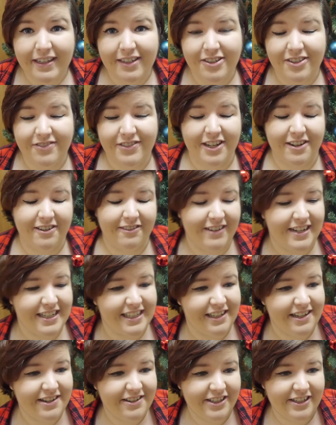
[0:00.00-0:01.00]
because you've done a
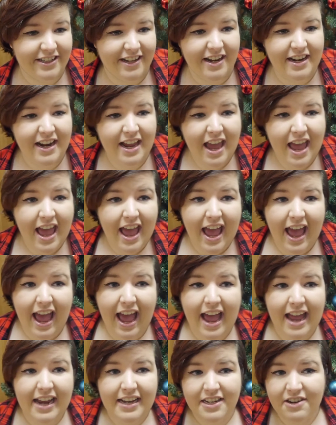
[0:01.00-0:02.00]
resolution
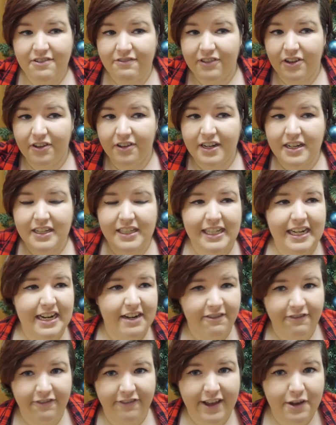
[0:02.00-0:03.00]
and you've gone and
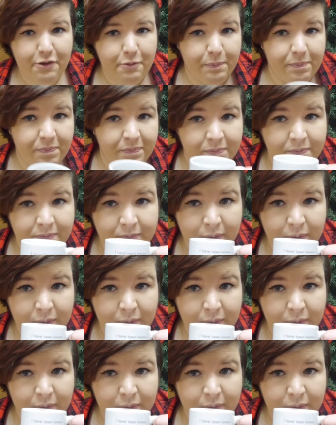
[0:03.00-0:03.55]
seen a film.